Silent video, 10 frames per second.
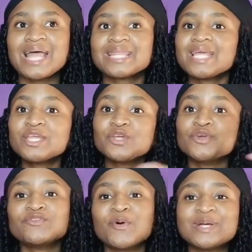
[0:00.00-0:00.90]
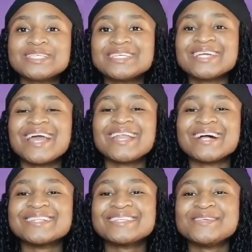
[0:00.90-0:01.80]
Thank you for watching, and
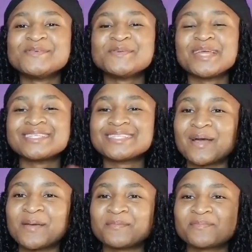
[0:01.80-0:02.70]
I'll see you next time.